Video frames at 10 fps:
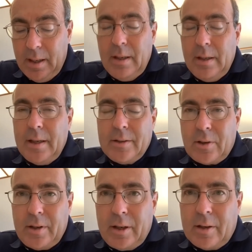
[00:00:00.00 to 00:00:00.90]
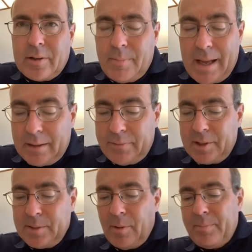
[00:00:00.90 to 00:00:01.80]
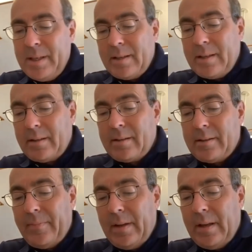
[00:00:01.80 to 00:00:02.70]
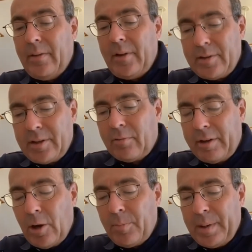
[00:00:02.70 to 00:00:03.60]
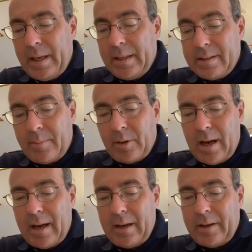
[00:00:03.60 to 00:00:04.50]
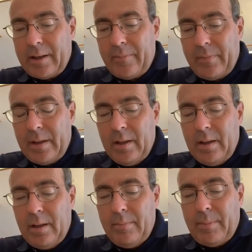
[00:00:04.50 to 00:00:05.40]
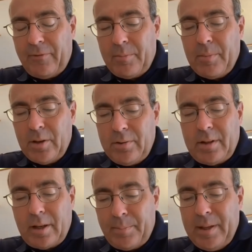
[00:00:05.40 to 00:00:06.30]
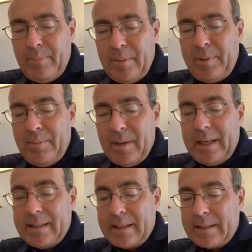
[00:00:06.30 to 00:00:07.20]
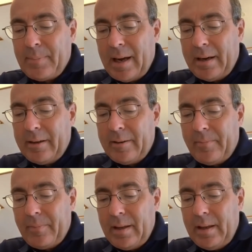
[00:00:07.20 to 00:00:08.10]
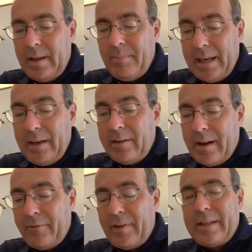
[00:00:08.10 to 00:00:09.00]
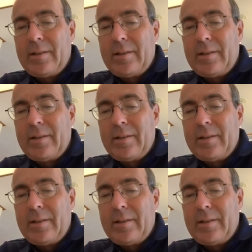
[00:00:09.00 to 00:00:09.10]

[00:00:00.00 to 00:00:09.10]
Uncertainty also matters for small businesses. They're still reopening and some are hiring, but for most, their P P P money has expired, and many are now faced